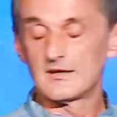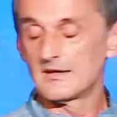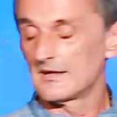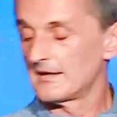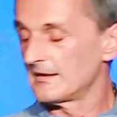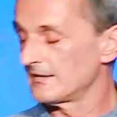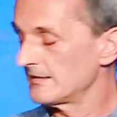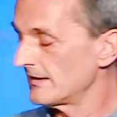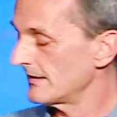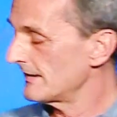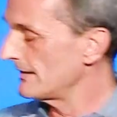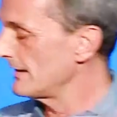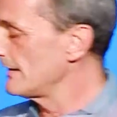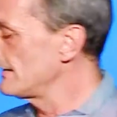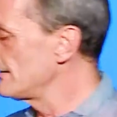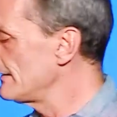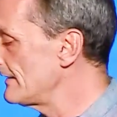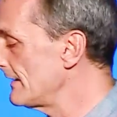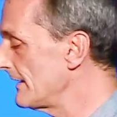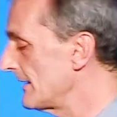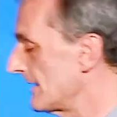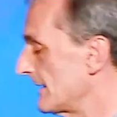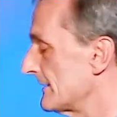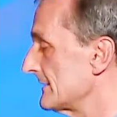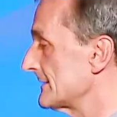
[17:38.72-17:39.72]
In the
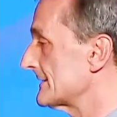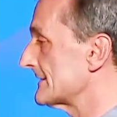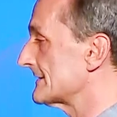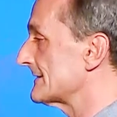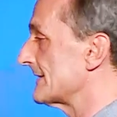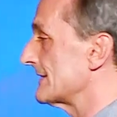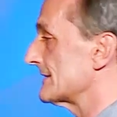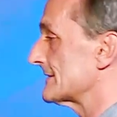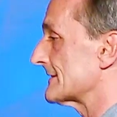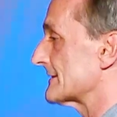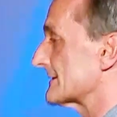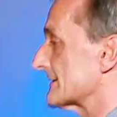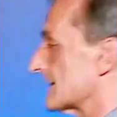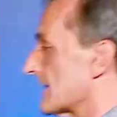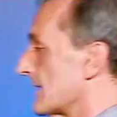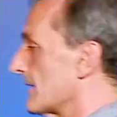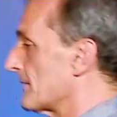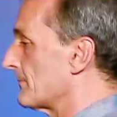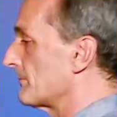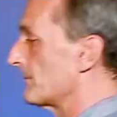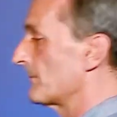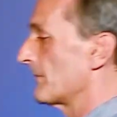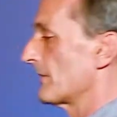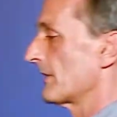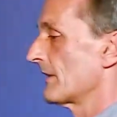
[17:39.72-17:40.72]
Indian
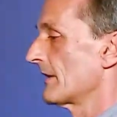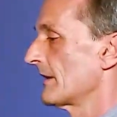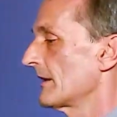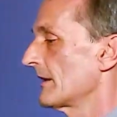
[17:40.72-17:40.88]
system,